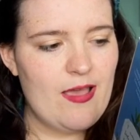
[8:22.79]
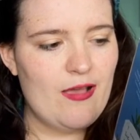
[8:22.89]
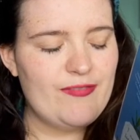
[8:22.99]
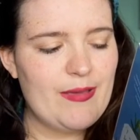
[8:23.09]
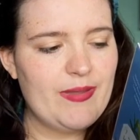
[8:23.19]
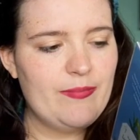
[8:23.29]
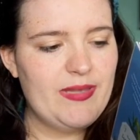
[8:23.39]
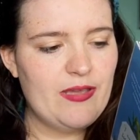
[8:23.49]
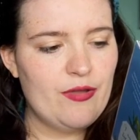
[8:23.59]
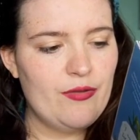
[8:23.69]
Her flatmate
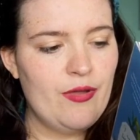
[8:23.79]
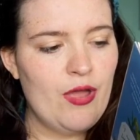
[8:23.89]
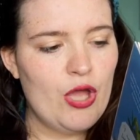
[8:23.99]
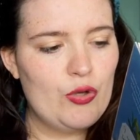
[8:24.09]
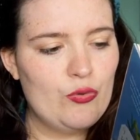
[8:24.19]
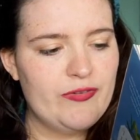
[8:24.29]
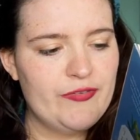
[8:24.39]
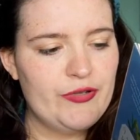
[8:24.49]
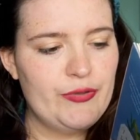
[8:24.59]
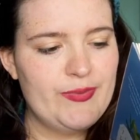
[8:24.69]
Miho, an
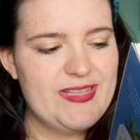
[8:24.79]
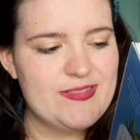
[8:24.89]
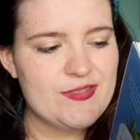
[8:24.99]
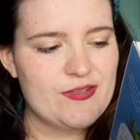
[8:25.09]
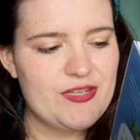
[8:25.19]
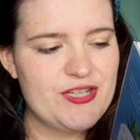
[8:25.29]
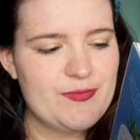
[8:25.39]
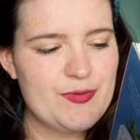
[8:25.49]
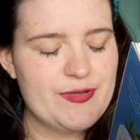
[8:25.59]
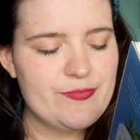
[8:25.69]
orphan who wins a
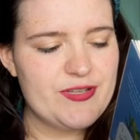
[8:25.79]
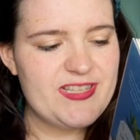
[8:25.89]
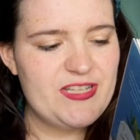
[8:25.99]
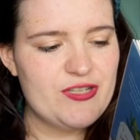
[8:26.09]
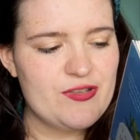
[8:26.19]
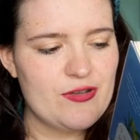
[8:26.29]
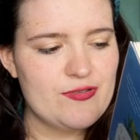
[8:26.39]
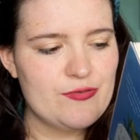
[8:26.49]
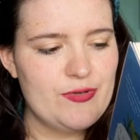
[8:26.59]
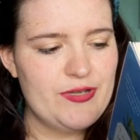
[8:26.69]
scholarship to a prestigious
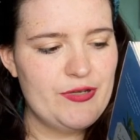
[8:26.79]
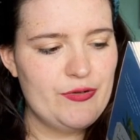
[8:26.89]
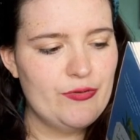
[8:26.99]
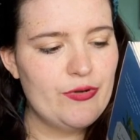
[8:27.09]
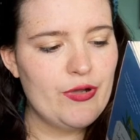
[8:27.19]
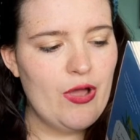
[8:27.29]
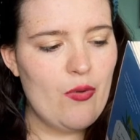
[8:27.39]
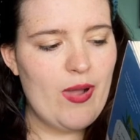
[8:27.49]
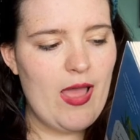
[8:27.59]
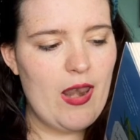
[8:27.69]
art school in New York,
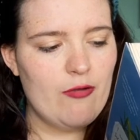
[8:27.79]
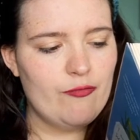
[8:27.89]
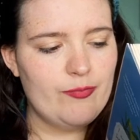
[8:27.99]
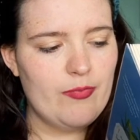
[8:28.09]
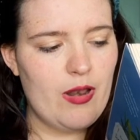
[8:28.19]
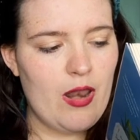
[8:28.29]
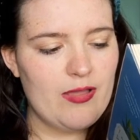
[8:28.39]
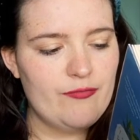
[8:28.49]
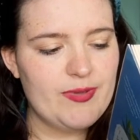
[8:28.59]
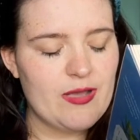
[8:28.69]
where her
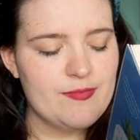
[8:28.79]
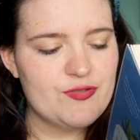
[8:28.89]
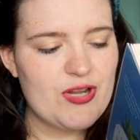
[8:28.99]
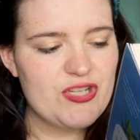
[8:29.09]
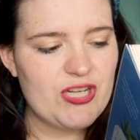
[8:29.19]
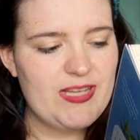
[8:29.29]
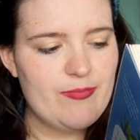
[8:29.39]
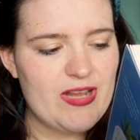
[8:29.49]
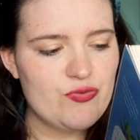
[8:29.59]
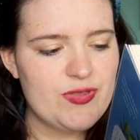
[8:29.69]
life becomes tragically
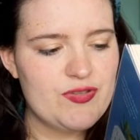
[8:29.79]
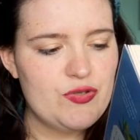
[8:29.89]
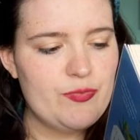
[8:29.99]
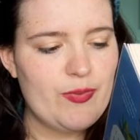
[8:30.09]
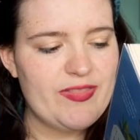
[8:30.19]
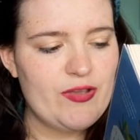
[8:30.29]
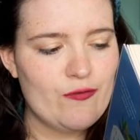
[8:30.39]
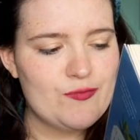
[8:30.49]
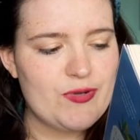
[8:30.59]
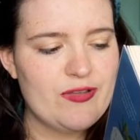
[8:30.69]
enmeshed with the super wealthy
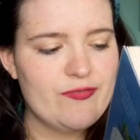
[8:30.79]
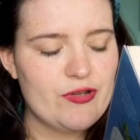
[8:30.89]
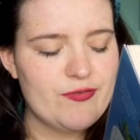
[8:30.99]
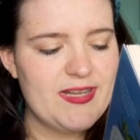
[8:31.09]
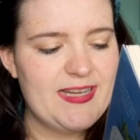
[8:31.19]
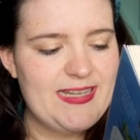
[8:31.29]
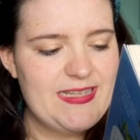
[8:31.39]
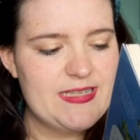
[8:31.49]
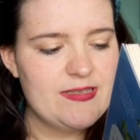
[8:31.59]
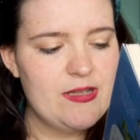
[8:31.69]
offspring of the Korean
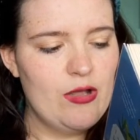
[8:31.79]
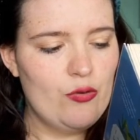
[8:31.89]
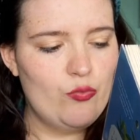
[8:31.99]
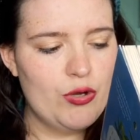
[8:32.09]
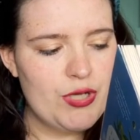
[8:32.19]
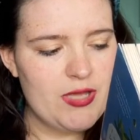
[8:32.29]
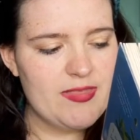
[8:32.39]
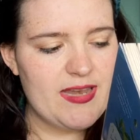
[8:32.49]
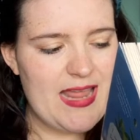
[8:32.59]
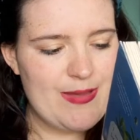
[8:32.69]
elite.
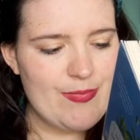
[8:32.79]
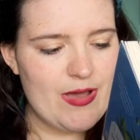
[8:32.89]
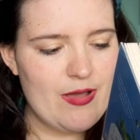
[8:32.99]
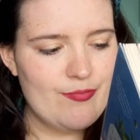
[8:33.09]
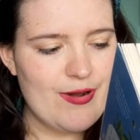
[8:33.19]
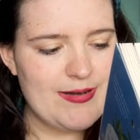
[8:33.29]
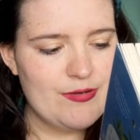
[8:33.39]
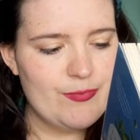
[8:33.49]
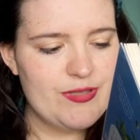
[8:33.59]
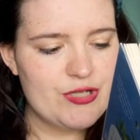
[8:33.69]
Wona, their neighbour,
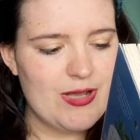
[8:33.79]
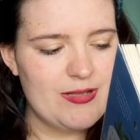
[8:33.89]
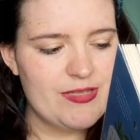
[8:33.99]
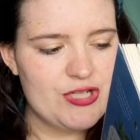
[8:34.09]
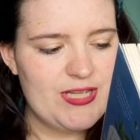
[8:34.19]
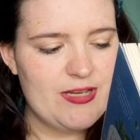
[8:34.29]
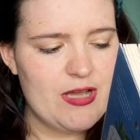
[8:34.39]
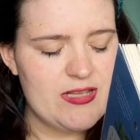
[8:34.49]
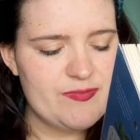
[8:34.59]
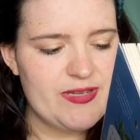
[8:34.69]
pregnant with a child that she
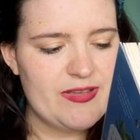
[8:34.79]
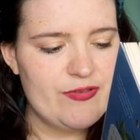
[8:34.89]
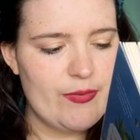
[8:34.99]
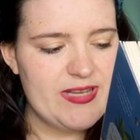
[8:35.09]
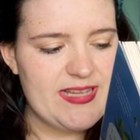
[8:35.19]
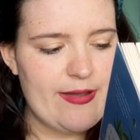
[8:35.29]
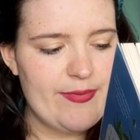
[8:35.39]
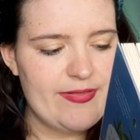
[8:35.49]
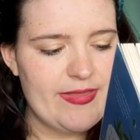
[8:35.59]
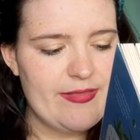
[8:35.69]
and her husband have no idea how
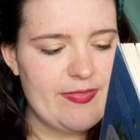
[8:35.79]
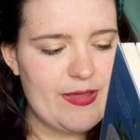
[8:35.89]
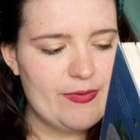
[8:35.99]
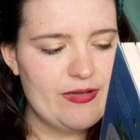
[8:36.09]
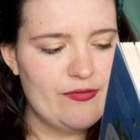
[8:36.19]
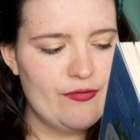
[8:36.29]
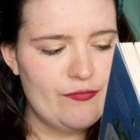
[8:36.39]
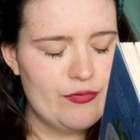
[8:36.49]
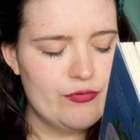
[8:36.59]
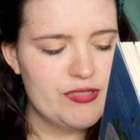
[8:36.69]
well they will
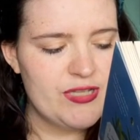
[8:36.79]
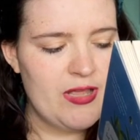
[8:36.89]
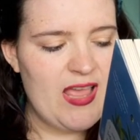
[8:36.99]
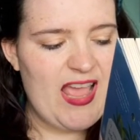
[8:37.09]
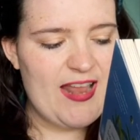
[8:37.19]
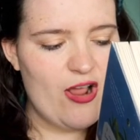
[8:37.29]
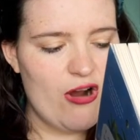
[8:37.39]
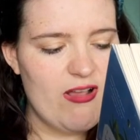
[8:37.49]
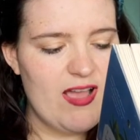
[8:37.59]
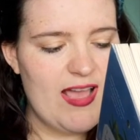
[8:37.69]
afford. And
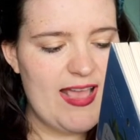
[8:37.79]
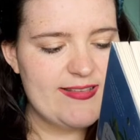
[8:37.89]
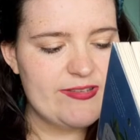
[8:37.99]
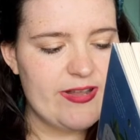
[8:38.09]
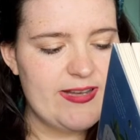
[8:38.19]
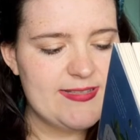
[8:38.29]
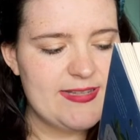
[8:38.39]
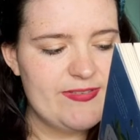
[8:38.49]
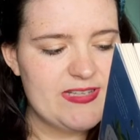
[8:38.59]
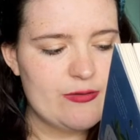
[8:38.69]
Ara, a
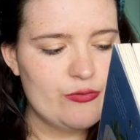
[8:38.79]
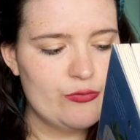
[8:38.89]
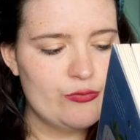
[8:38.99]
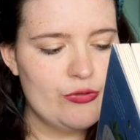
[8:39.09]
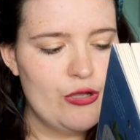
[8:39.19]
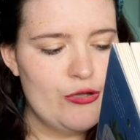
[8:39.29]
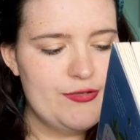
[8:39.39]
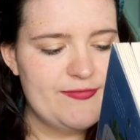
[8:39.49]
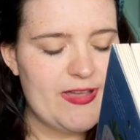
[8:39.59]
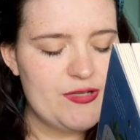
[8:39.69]
hairstylist living down the hall,
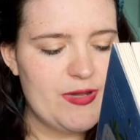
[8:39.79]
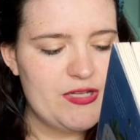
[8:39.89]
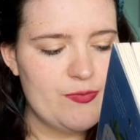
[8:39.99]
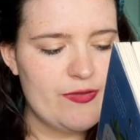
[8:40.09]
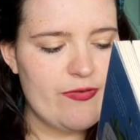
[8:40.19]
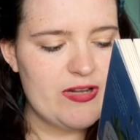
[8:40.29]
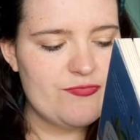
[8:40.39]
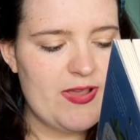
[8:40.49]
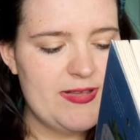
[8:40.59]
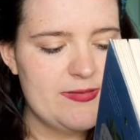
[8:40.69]
whose infatuation with a
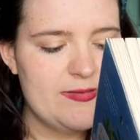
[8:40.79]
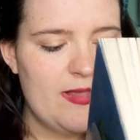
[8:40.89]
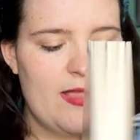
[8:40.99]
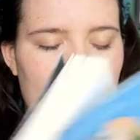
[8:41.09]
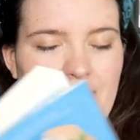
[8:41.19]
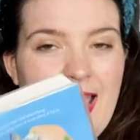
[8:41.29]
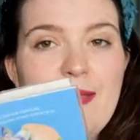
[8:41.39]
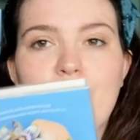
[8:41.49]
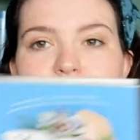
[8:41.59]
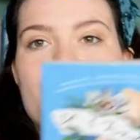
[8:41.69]
fresh-faced
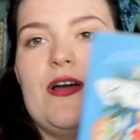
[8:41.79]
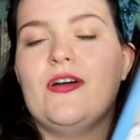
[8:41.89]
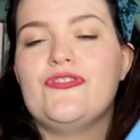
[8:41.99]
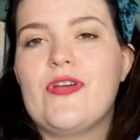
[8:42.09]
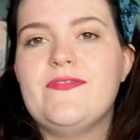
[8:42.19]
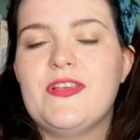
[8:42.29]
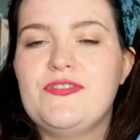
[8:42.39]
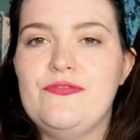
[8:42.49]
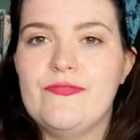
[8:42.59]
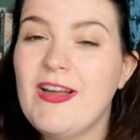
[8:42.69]
K-pop star drives
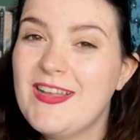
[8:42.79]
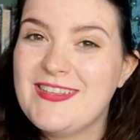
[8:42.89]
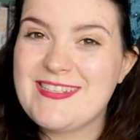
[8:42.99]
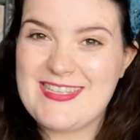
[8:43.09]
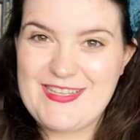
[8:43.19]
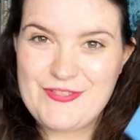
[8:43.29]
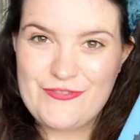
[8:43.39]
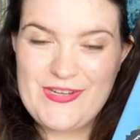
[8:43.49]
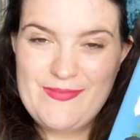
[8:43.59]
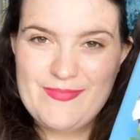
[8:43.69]
her to violent
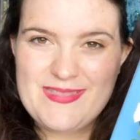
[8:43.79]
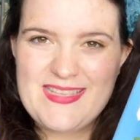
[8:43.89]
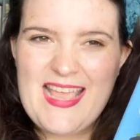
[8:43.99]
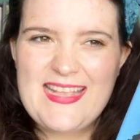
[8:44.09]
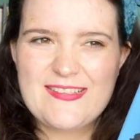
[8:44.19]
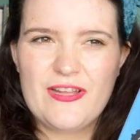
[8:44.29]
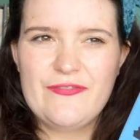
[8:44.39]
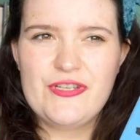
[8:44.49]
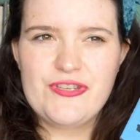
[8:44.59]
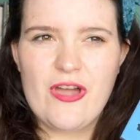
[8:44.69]
extremes. It's
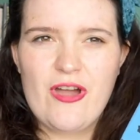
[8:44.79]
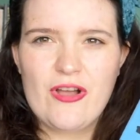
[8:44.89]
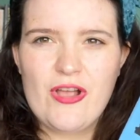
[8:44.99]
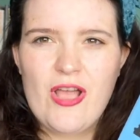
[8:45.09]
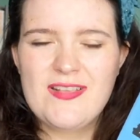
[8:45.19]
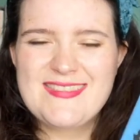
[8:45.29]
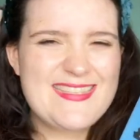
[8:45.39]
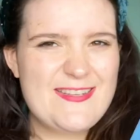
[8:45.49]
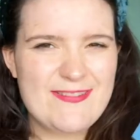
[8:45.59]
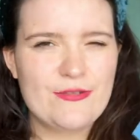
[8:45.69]
kind of a dark,
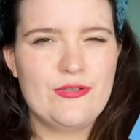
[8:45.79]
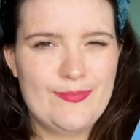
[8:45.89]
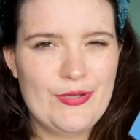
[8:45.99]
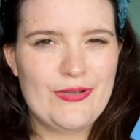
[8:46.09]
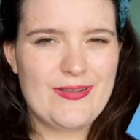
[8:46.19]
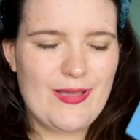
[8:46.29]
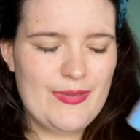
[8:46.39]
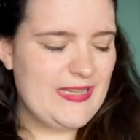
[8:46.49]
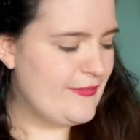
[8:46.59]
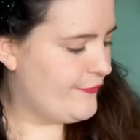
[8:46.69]
satirical book,
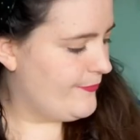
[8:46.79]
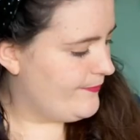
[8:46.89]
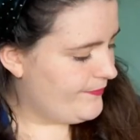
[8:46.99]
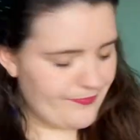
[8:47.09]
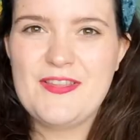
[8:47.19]
I believe.